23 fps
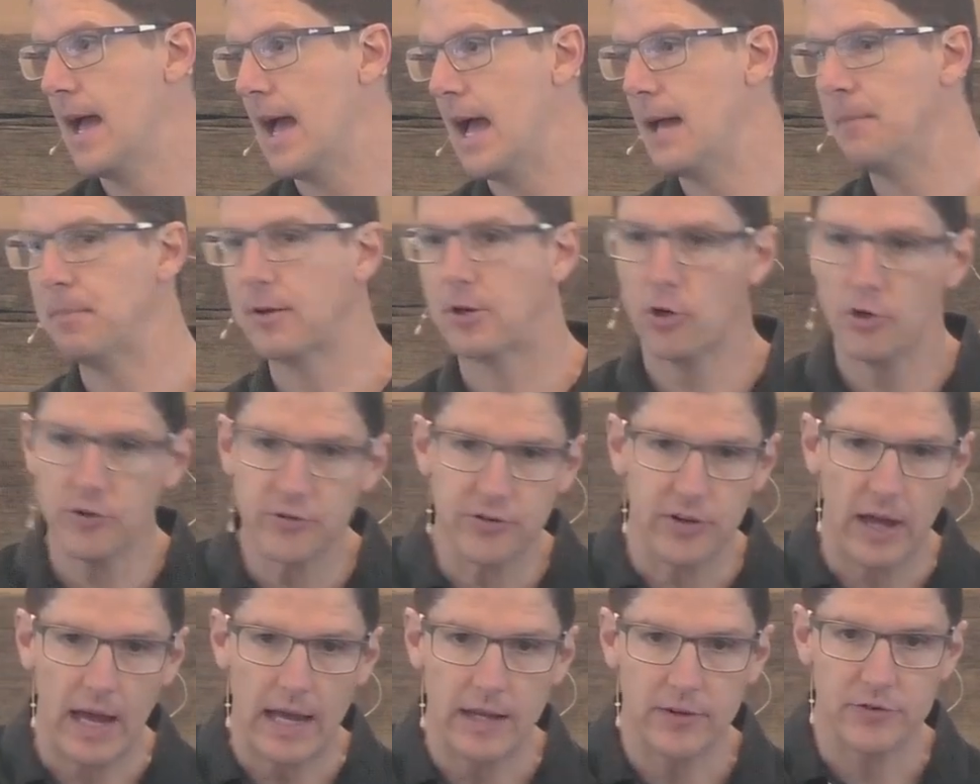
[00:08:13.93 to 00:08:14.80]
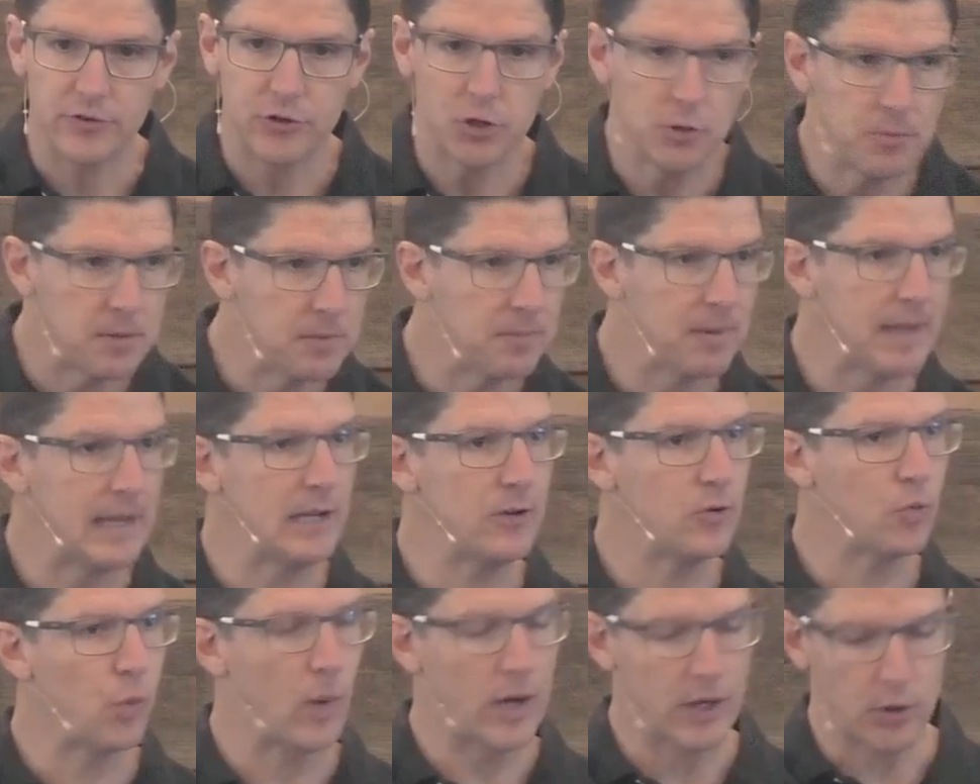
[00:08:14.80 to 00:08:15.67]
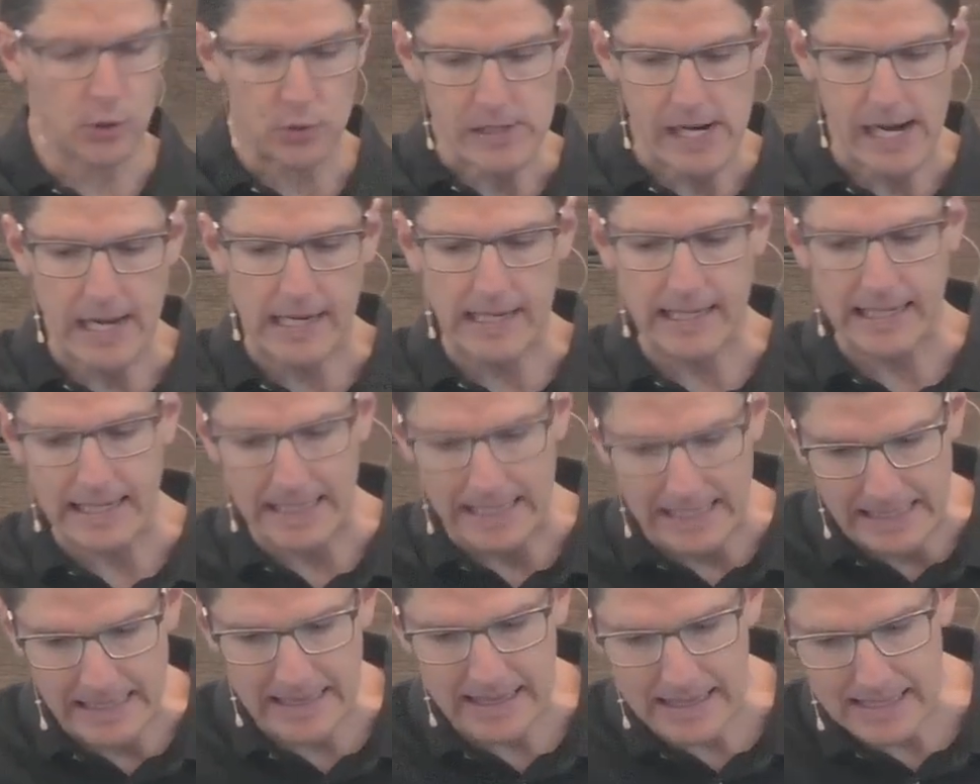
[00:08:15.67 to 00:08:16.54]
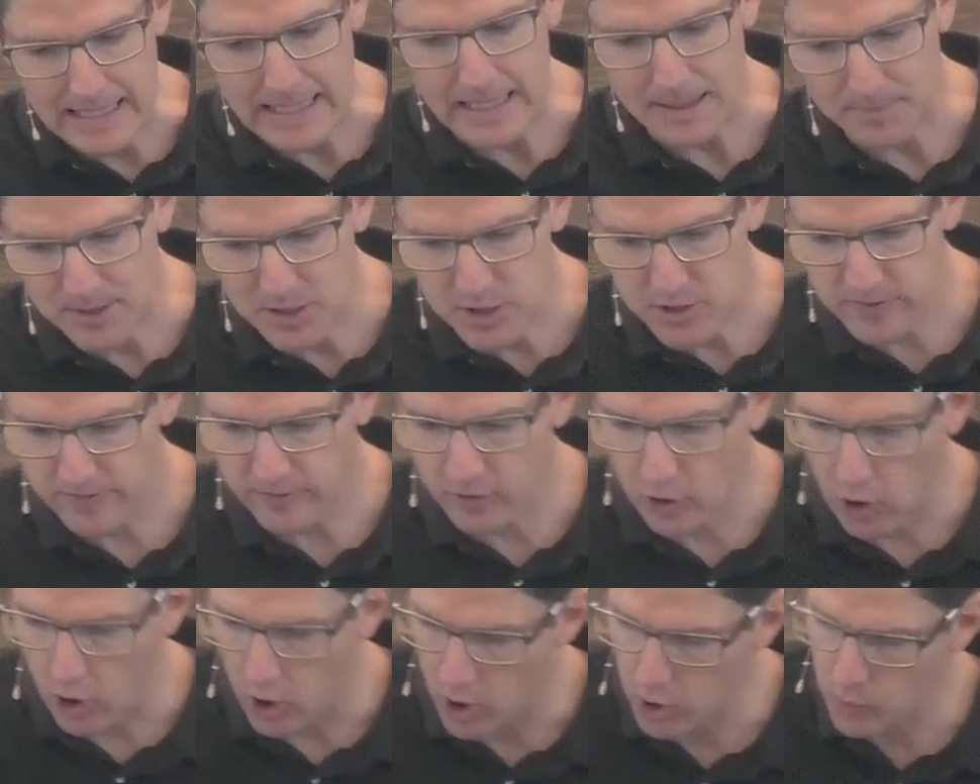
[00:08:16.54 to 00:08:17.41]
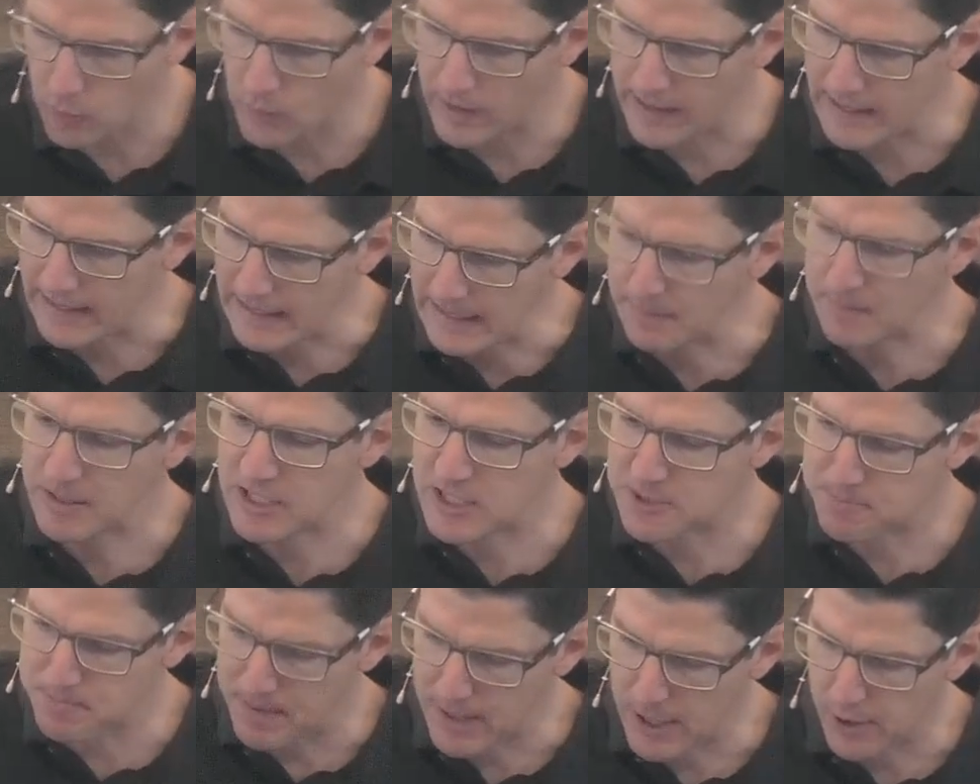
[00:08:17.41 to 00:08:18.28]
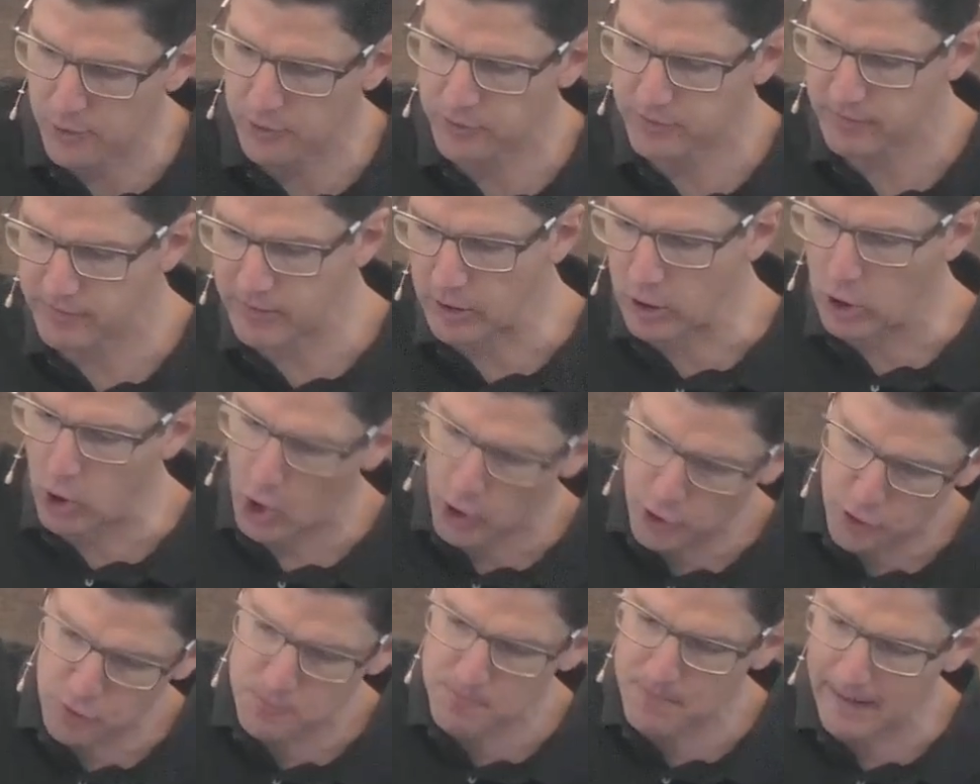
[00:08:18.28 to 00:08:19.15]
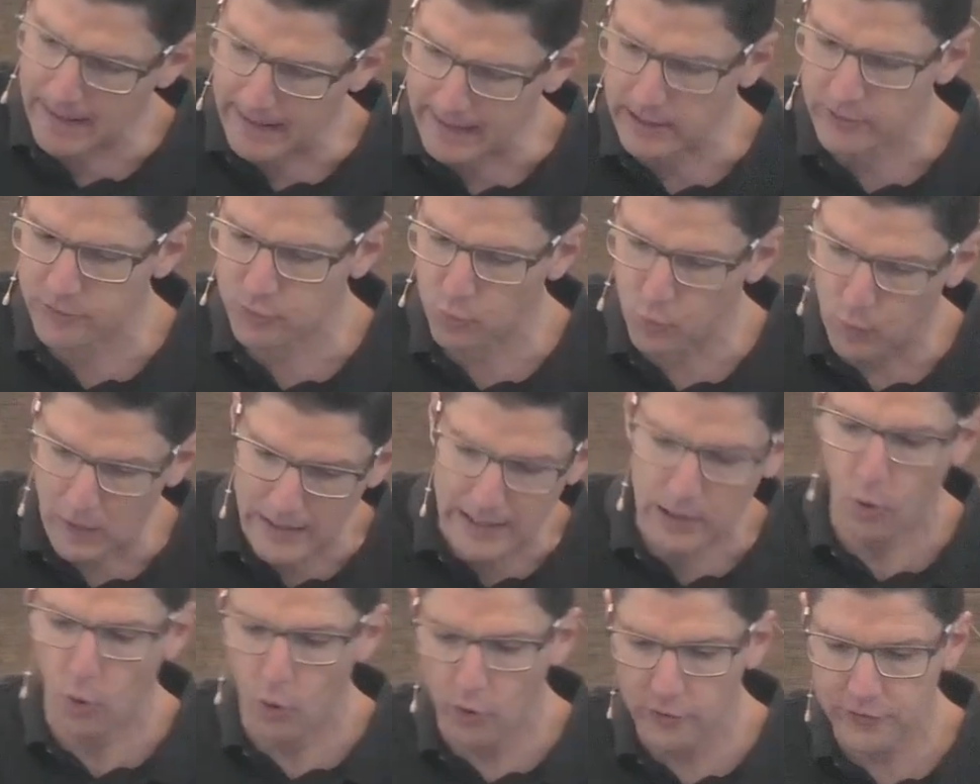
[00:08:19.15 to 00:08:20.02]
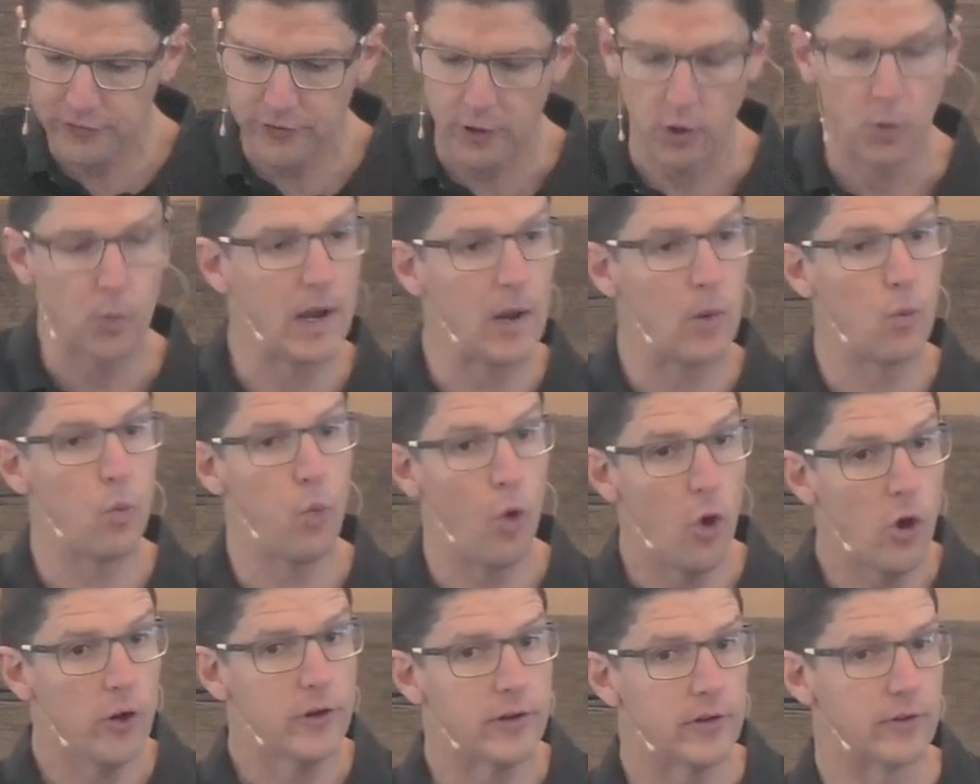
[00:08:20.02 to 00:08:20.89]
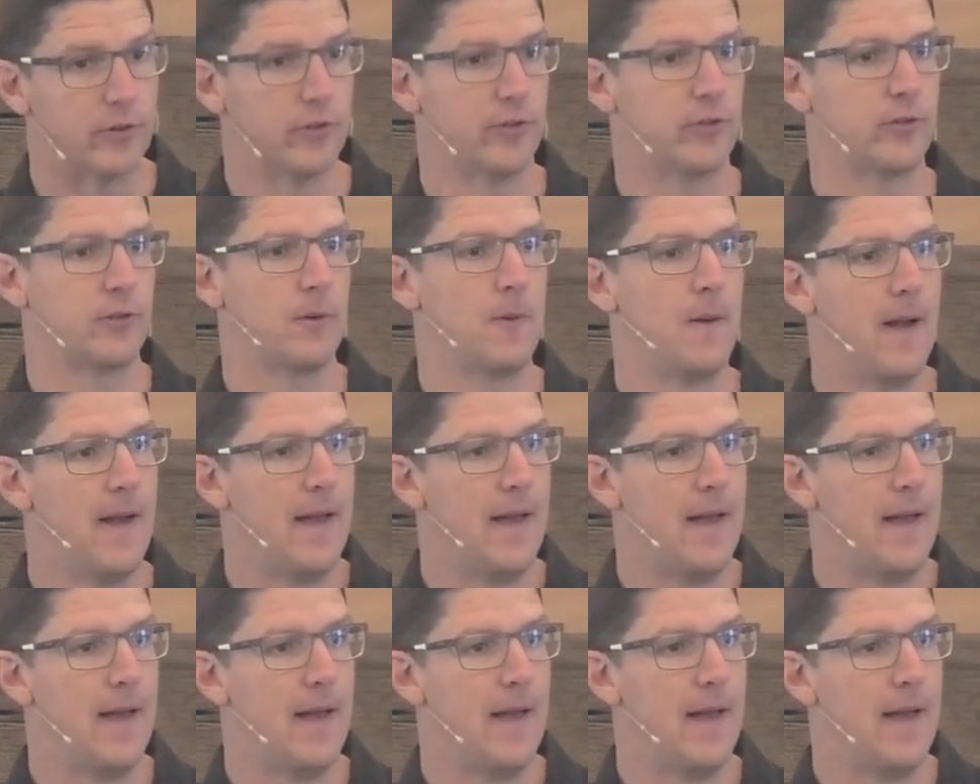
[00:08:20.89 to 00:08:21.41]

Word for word: And because as human beings we're created in the image of God, we're image bearers of the God who made us, we also, we're workers.